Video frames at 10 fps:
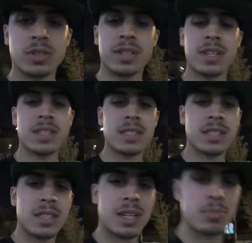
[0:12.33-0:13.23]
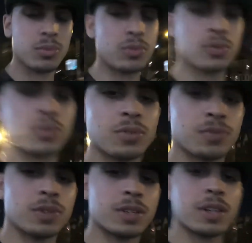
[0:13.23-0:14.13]
the content that I produced so
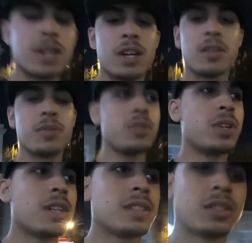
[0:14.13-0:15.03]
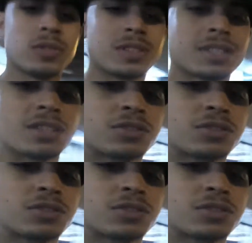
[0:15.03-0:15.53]
far for you guys. I know it's nothing